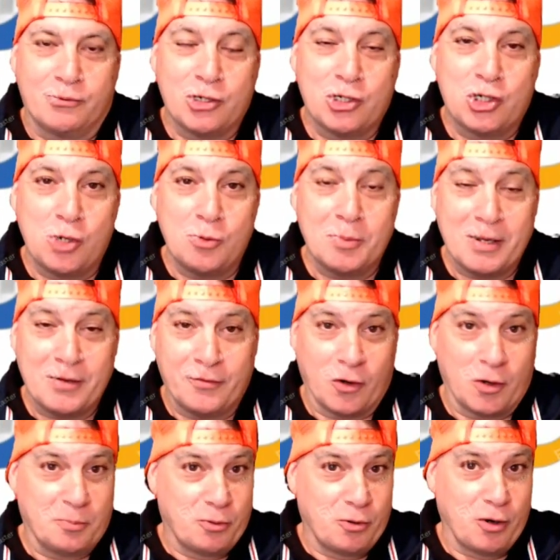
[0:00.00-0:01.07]
presumably
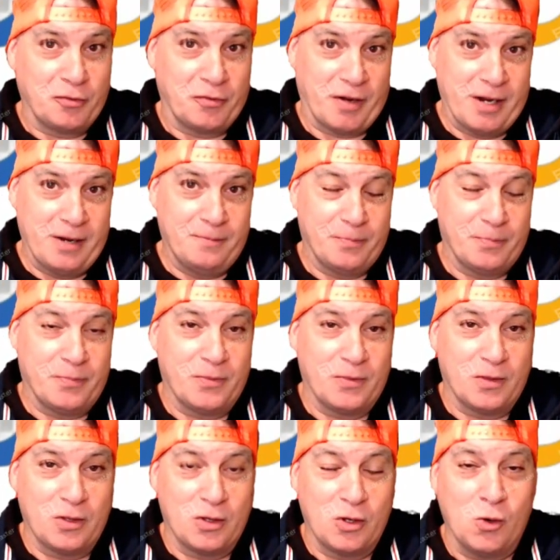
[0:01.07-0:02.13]
for a profit,
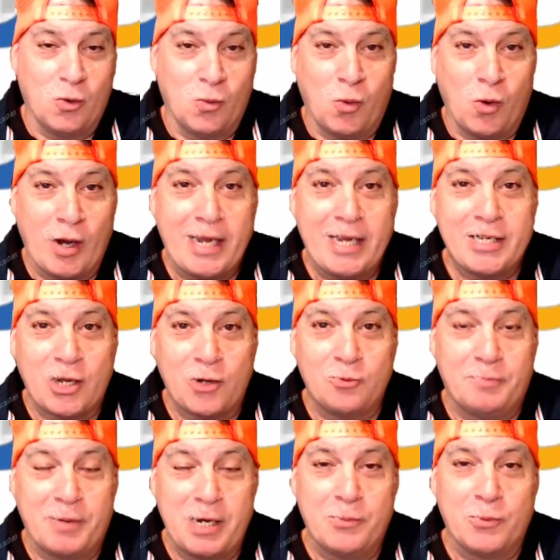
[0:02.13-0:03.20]
why
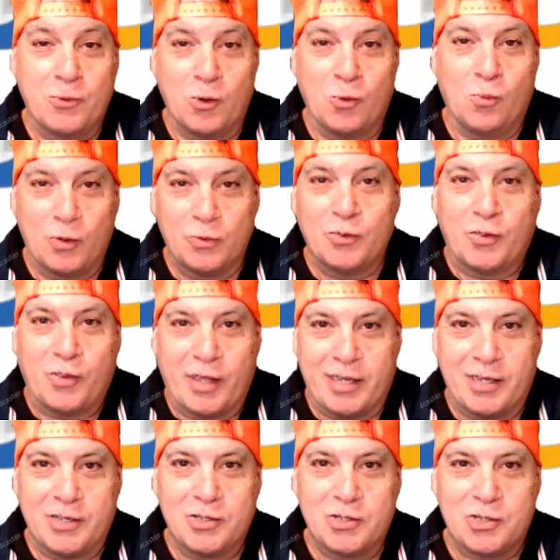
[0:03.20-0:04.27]
don't people that want
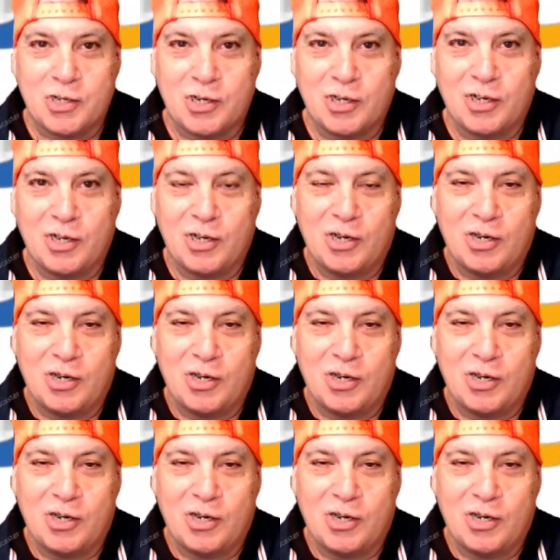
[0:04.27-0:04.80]
things